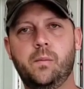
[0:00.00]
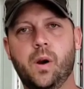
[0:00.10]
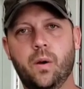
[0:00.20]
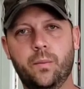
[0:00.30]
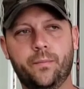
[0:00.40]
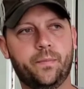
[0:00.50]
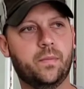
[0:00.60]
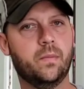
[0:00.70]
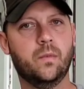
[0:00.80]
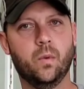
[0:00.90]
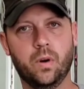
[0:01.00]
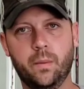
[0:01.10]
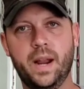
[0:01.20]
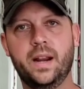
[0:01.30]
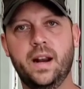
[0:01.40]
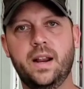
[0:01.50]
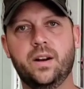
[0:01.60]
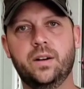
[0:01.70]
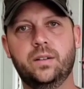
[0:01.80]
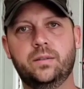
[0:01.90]
But we're going to make an
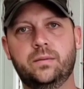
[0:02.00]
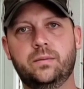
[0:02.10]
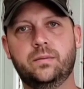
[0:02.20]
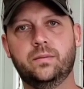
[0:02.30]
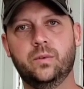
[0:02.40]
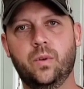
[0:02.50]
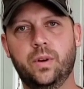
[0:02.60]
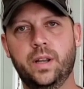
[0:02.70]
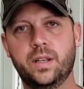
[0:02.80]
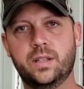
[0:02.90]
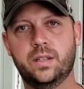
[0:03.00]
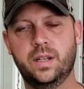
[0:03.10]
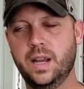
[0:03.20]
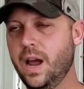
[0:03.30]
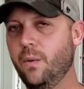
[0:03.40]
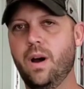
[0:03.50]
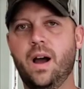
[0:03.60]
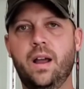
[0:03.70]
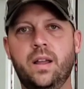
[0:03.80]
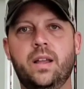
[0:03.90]
anchor on this
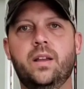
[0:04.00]
DIY.